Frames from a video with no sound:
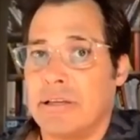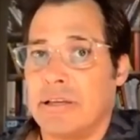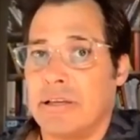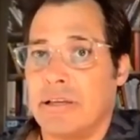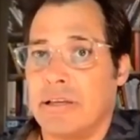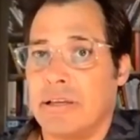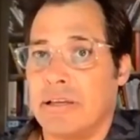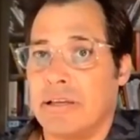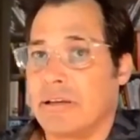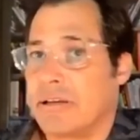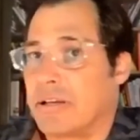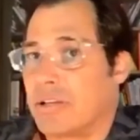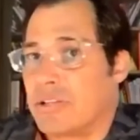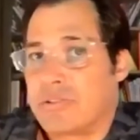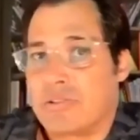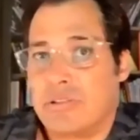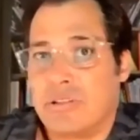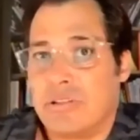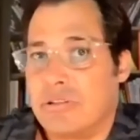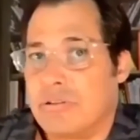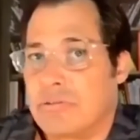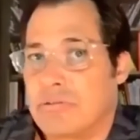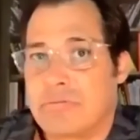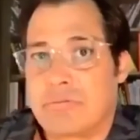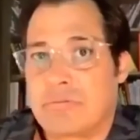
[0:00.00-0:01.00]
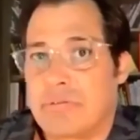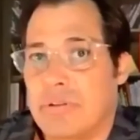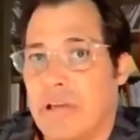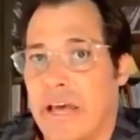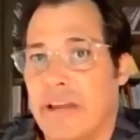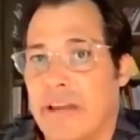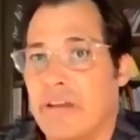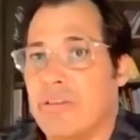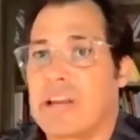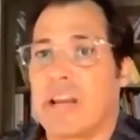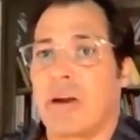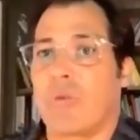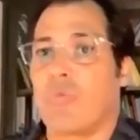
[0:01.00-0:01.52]
Because I
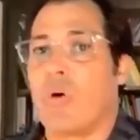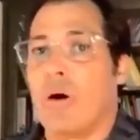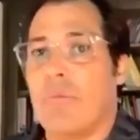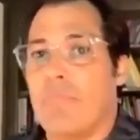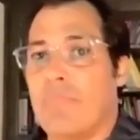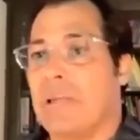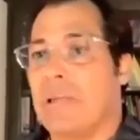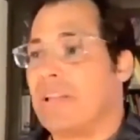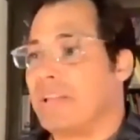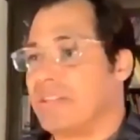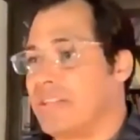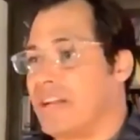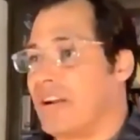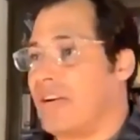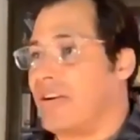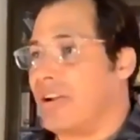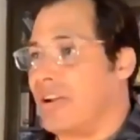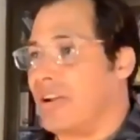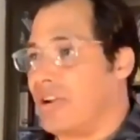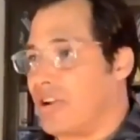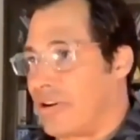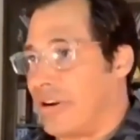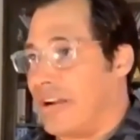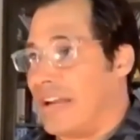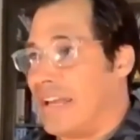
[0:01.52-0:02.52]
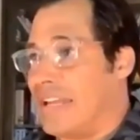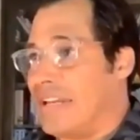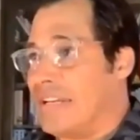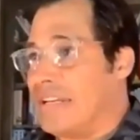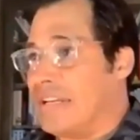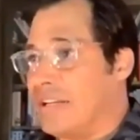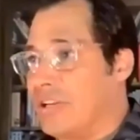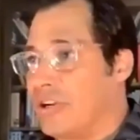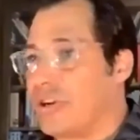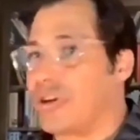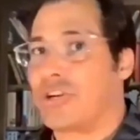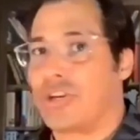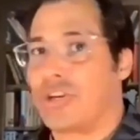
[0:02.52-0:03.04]
don't care what military you're in,
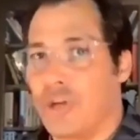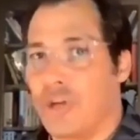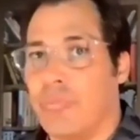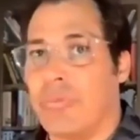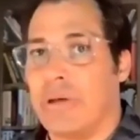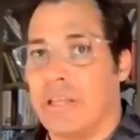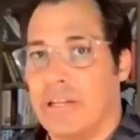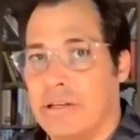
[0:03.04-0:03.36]
you're human.